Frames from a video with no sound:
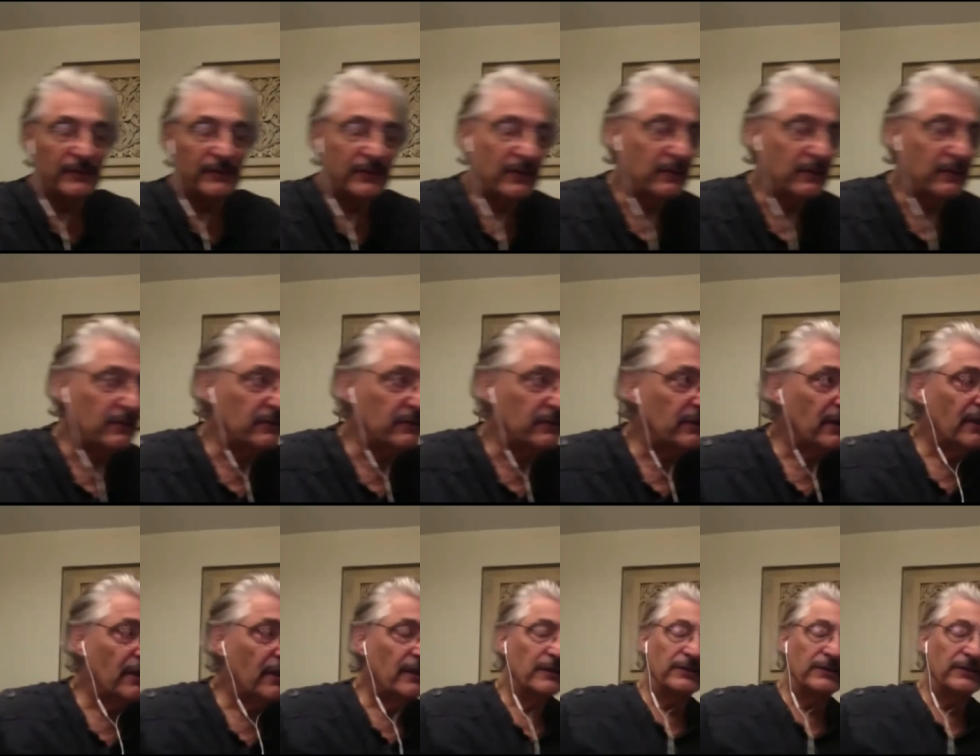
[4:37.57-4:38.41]
So,
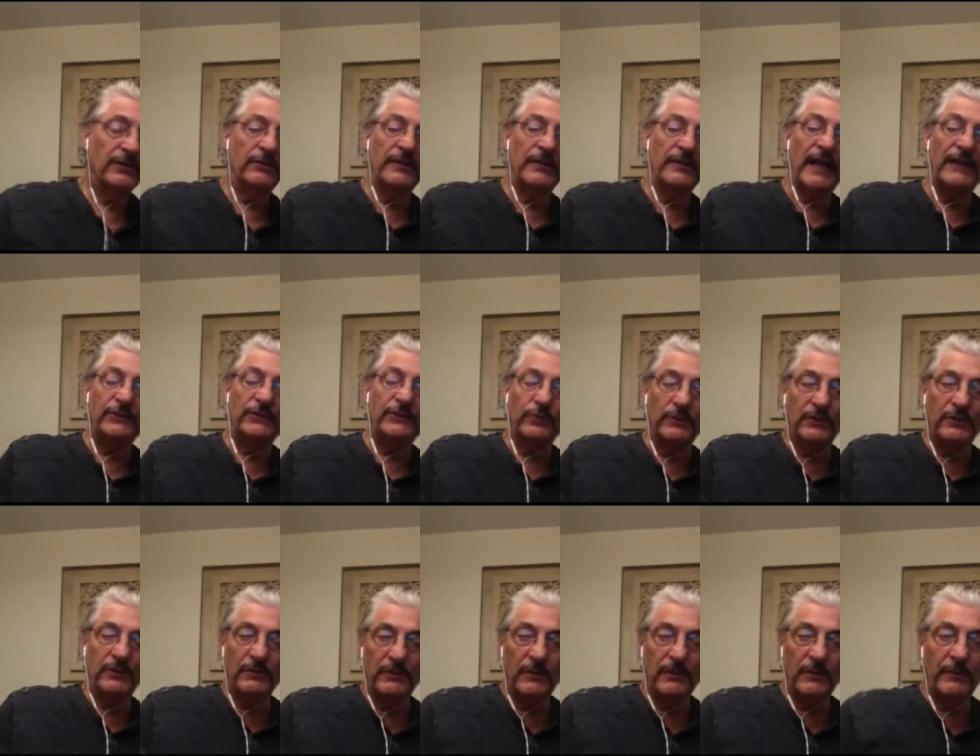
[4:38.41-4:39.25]
so that's what
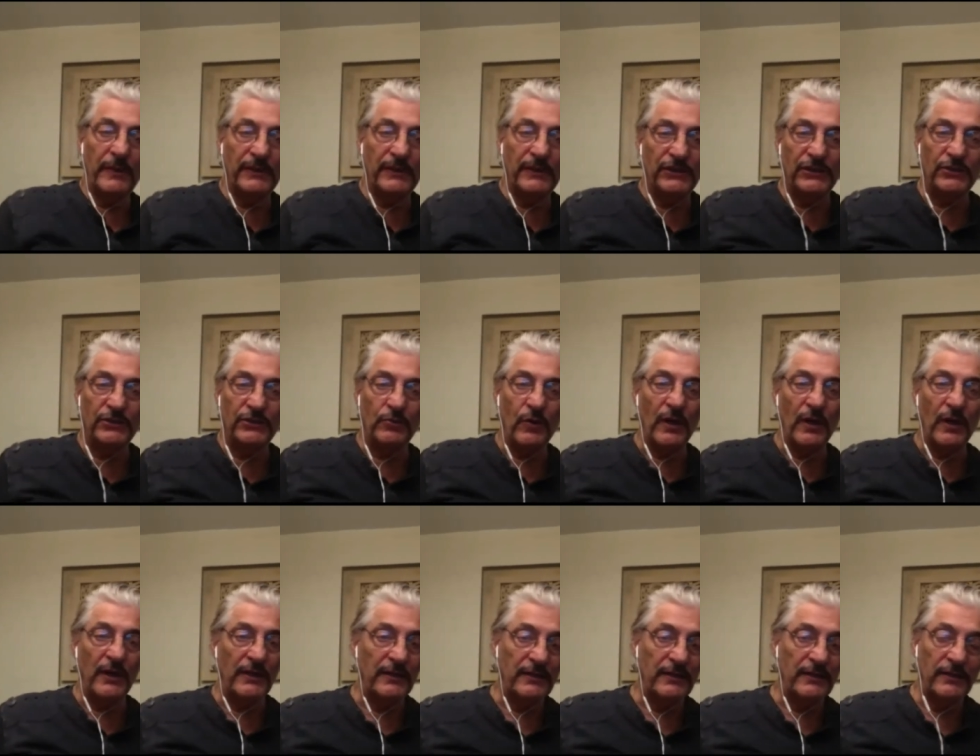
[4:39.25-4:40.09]
the pigeons
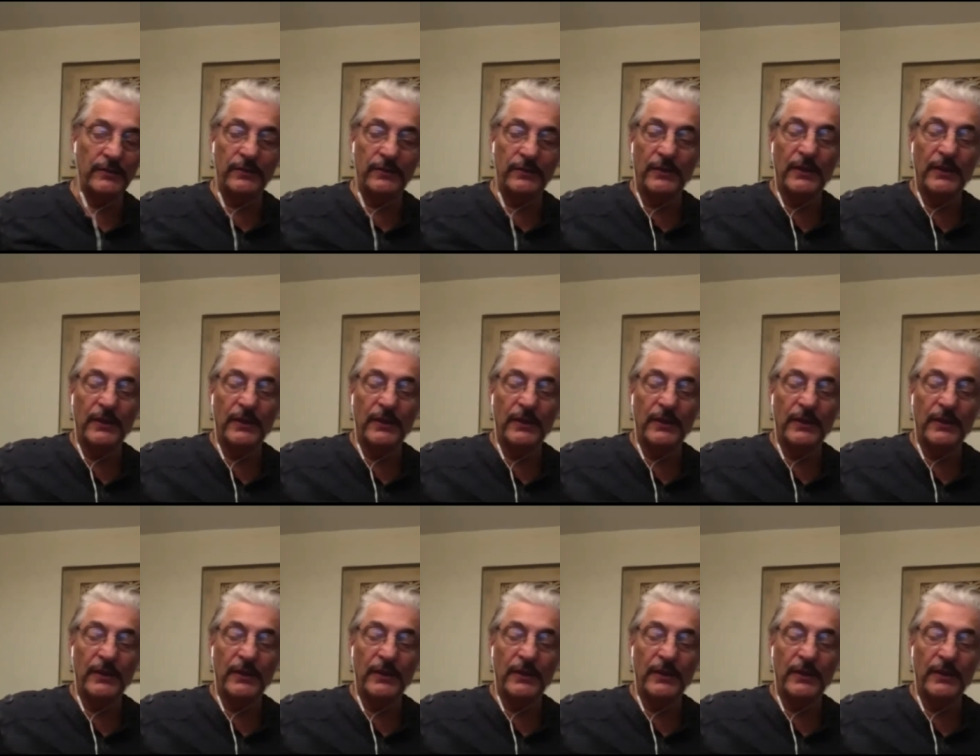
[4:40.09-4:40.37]
wanted to do.